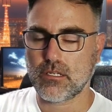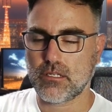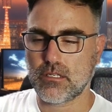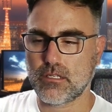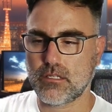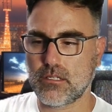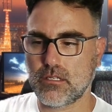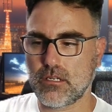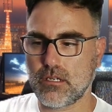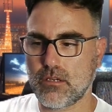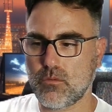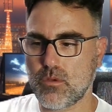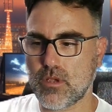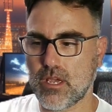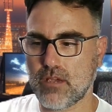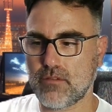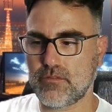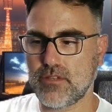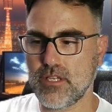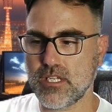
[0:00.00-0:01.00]
we have
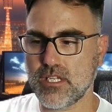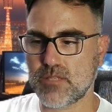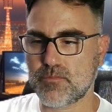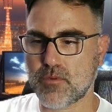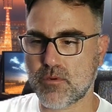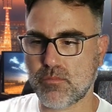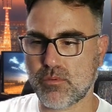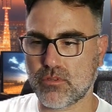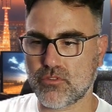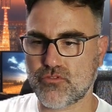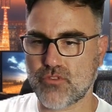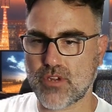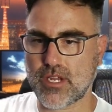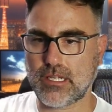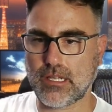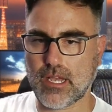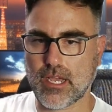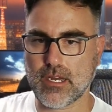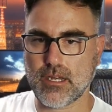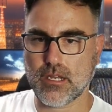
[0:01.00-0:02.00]
this purple trend
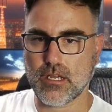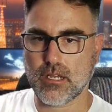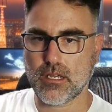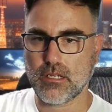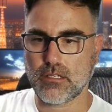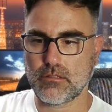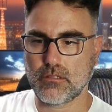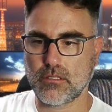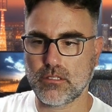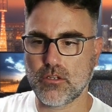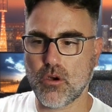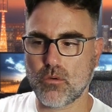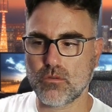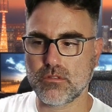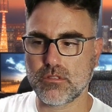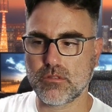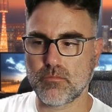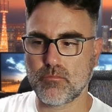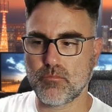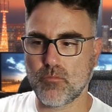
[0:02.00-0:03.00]
line that goes
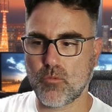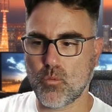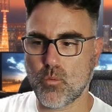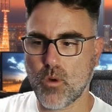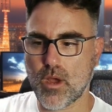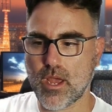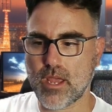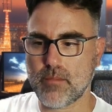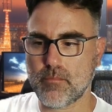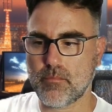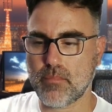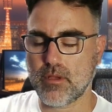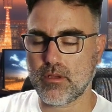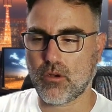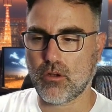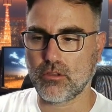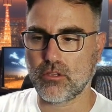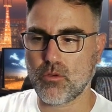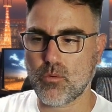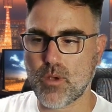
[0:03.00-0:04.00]
way all the
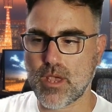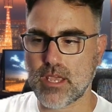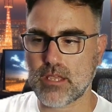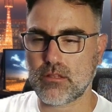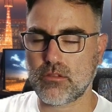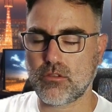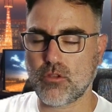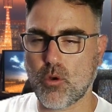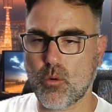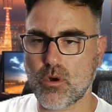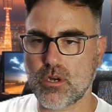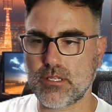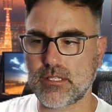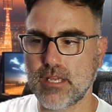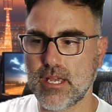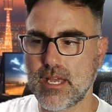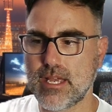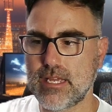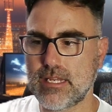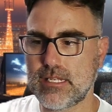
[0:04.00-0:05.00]
way towards
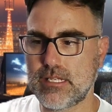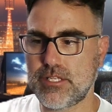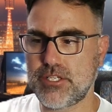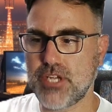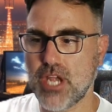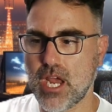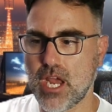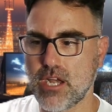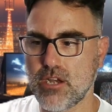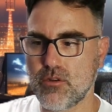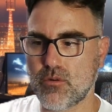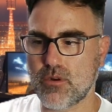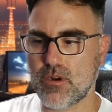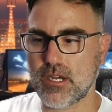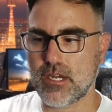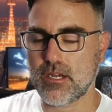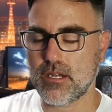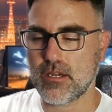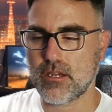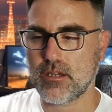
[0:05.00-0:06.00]
January
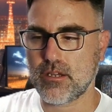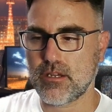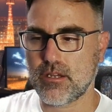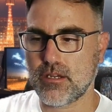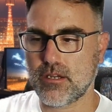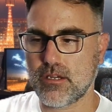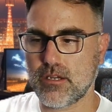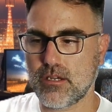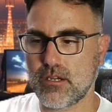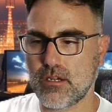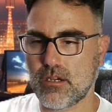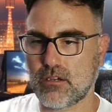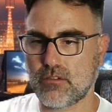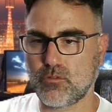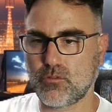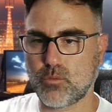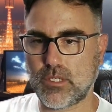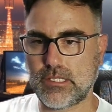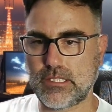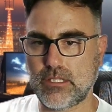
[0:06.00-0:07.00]
of
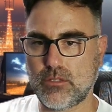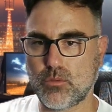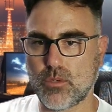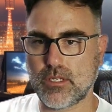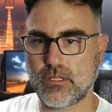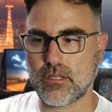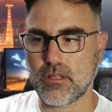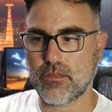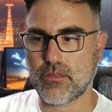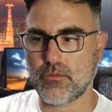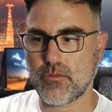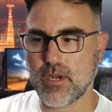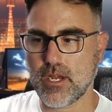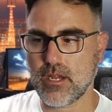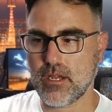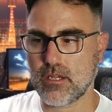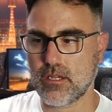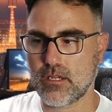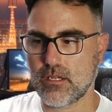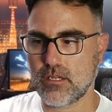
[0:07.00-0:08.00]
2023,
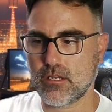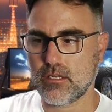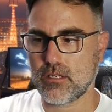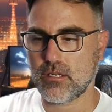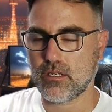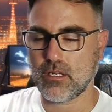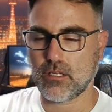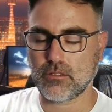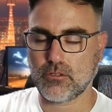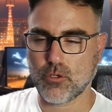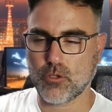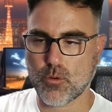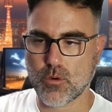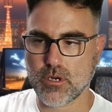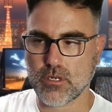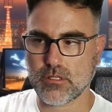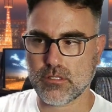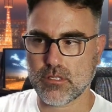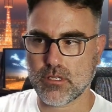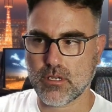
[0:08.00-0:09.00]
not towards,
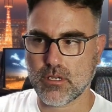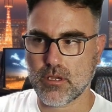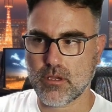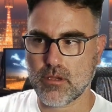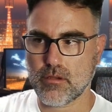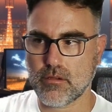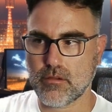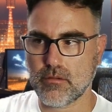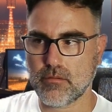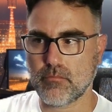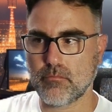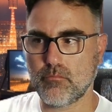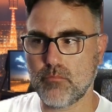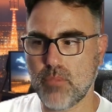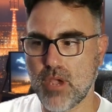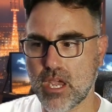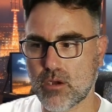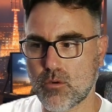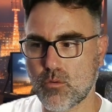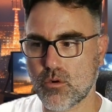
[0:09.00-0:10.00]

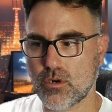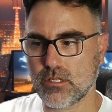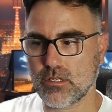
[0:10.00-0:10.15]
backwards